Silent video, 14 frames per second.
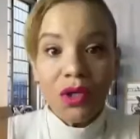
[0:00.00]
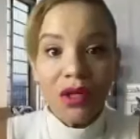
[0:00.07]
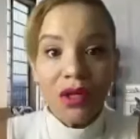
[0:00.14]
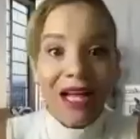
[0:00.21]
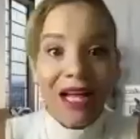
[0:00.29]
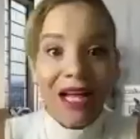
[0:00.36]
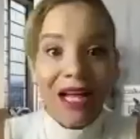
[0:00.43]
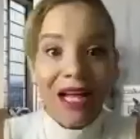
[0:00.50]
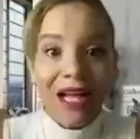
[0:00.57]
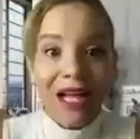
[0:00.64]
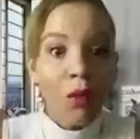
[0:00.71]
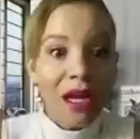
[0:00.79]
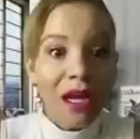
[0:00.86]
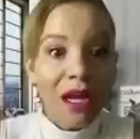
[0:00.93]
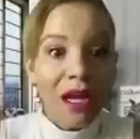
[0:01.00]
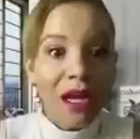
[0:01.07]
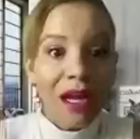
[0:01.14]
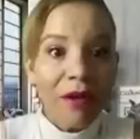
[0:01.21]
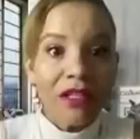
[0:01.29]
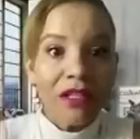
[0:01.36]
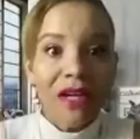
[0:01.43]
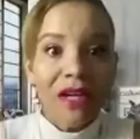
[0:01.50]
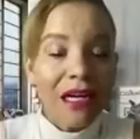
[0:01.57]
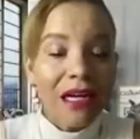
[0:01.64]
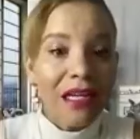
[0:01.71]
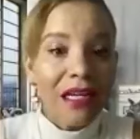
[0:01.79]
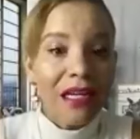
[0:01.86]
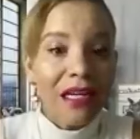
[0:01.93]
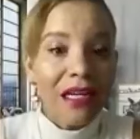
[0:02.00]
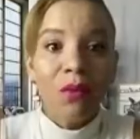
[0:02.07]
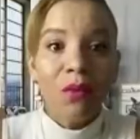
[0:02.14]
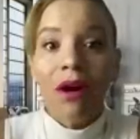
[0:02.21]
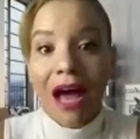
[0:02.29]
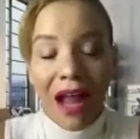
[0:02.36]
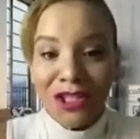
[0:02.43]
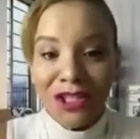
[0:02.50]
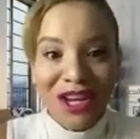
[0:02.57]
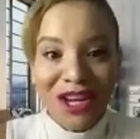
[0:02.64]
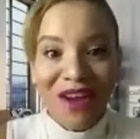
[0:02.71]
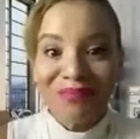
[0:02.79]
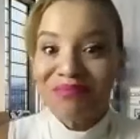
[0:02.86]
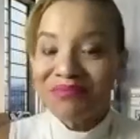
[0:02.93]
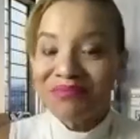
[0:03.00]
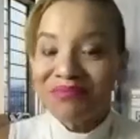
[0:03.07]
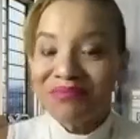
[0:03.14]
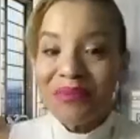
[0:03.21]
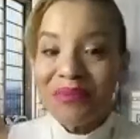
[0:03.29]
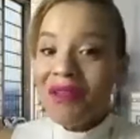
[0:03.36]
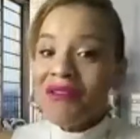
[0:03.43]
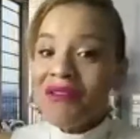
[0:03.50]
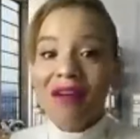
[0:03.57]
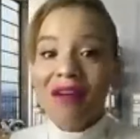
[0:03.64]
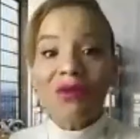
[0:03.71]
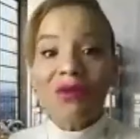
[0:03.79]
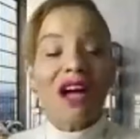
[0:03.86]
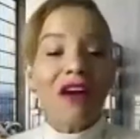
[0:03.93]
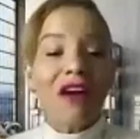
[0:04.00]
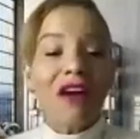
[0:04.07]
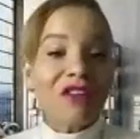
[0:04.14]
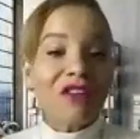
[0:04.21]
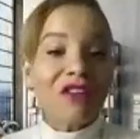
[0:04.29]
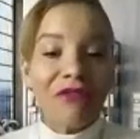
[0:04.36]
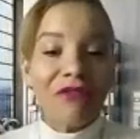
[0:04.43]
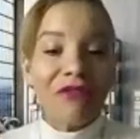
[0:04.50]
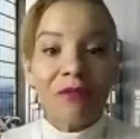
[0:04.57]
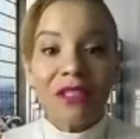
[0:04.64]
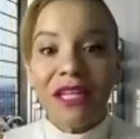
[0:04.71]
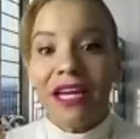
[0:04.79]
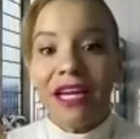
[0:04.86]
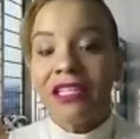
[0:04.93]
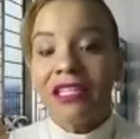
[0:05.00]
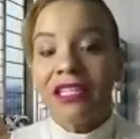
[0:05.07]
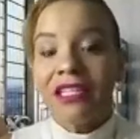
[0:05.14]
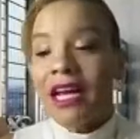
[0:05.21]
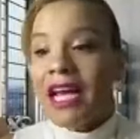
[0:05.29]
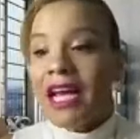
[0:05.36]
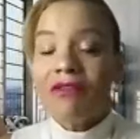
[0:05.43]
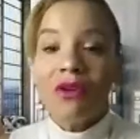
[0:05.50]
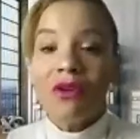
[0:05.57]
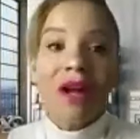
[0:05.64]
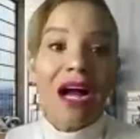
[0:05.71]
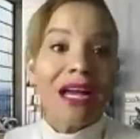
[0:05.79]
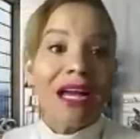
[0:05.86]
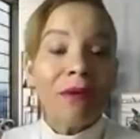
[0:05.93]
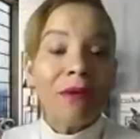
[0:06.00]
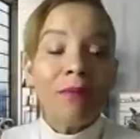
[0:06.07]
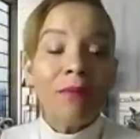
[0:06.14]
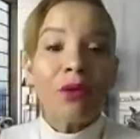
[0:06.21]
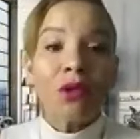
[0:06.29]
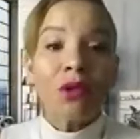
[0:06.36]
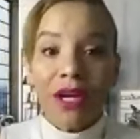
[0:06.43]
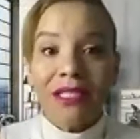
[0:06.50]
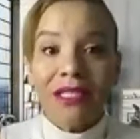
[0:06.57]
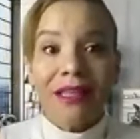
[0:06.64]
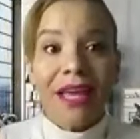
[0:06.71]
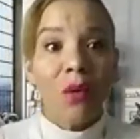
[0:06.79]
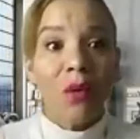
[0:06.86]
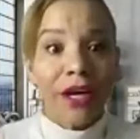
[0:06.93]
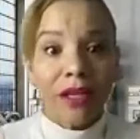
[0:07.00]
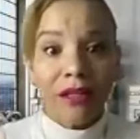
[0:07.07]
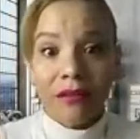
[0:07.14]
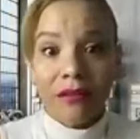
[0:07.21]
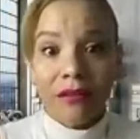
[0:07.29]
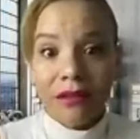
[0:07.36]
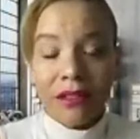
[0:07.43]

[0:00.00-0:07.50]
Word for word: Because the reality is, if you were at our last training event, right, when Zafar said it from stage, if you do not get people trained, they quit